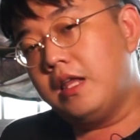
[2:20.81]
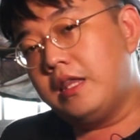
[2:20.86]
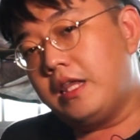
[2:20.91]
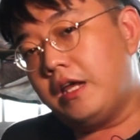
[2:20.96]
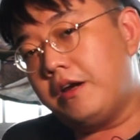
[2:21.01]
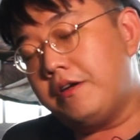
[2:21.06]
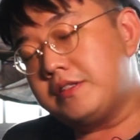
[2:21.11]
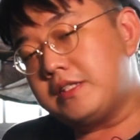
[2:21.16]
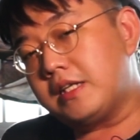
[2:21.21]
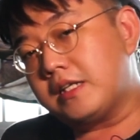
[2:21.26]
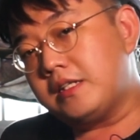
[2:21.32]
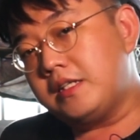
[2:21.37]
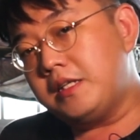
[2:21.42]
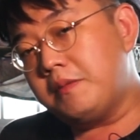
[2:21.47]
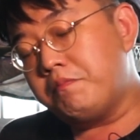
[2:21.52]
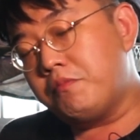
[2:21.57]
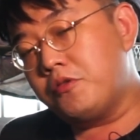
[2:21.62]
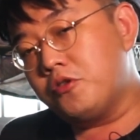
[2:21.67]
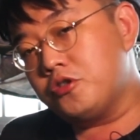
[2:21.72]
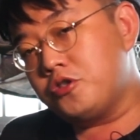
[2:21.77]
there is actually
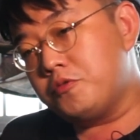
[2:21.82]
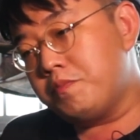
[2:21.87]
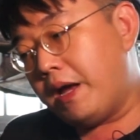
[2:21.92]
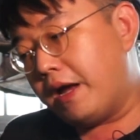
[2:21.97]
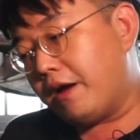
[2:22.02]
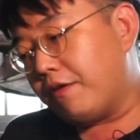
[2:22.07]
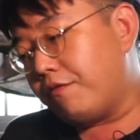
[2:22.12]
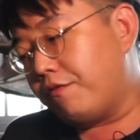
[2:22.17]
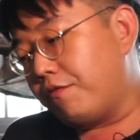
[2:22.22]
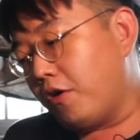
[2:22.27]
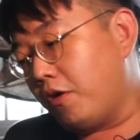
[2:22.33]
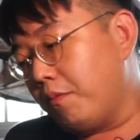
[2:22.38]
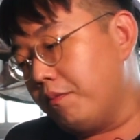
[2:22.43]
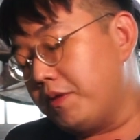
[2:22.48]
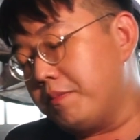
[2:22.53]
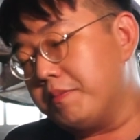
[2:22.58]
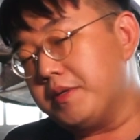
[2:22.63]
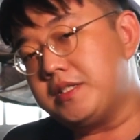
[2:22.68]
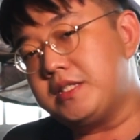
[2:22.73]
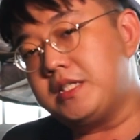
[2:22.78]
pushback from
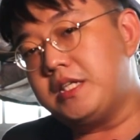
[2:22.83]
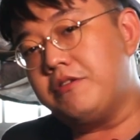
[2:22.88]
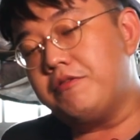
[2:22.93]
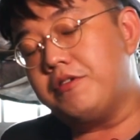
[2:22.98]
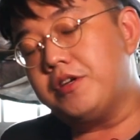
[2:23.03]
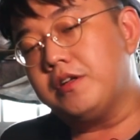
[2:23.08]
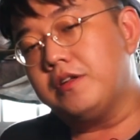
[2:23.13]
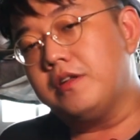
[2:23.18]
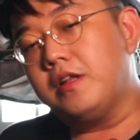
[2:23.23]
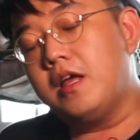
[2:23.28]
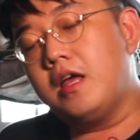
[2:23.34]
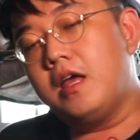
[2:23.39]
the material,